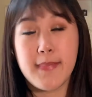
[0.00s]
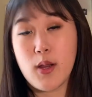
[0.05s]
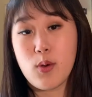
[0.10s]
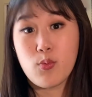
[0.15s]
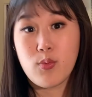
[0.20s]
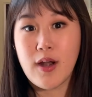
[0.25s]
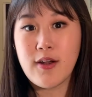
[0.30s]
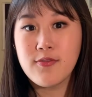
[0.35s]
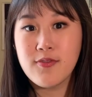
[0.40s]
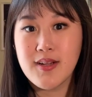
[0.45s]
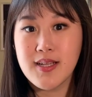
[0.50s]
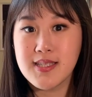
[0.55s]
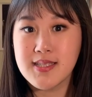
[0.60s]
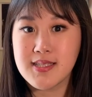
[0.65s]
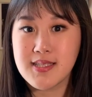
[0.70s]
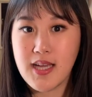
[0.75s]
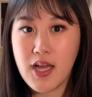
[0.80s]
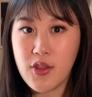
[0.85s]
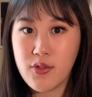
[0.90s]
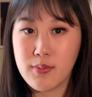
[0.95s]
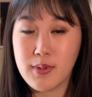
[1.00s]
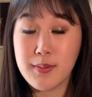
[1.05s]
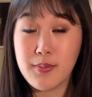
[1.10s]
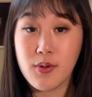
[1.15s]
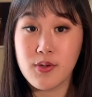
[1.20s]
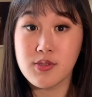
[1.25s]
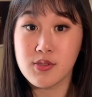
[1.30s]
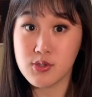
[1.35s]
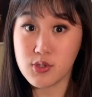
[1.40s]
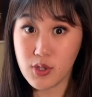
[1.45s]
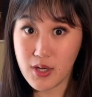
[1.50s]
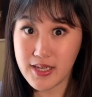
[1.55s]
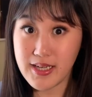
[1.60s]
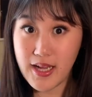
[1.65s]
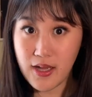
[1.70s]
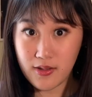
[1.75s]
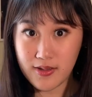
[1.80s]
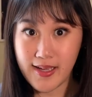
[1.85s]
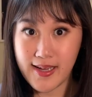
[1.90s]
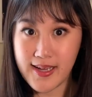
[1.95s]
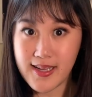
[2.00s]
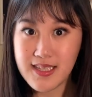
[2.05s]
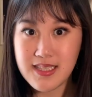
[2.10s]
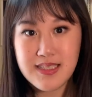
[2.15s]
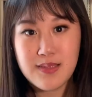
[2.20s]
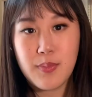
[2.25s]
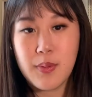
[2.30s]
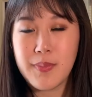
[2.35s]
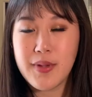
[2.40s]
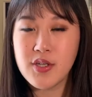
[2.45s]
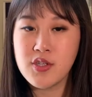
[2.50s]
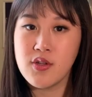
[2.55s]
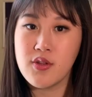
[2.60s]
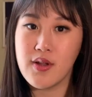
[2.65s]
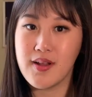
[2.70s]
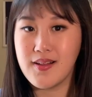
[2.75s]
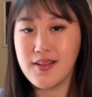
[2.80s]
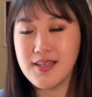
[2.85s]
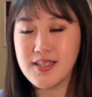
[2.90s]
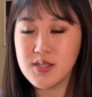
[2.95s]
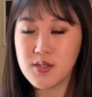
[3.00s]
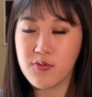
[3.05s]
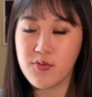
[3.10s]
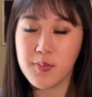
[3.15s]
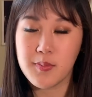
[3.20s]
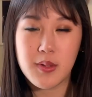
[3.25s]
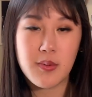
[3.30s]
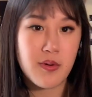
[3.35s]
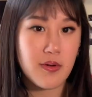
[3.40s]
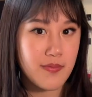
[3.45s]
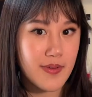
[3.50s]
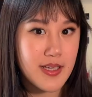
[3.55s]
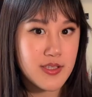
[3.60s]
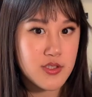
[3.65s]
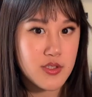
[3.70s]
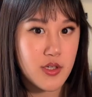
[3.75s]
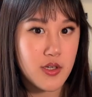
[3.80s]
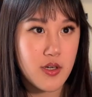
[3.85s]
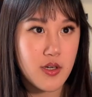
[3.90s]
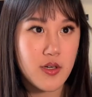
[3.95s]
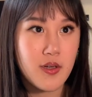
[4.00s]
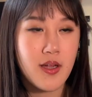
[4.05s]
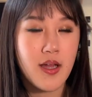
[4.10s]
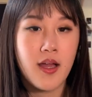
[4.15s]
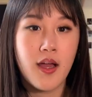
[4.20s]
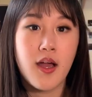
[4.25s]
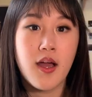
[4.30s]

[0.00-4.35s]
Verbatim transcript: reference other people's good outlines, but make sure their outlines are from your professor.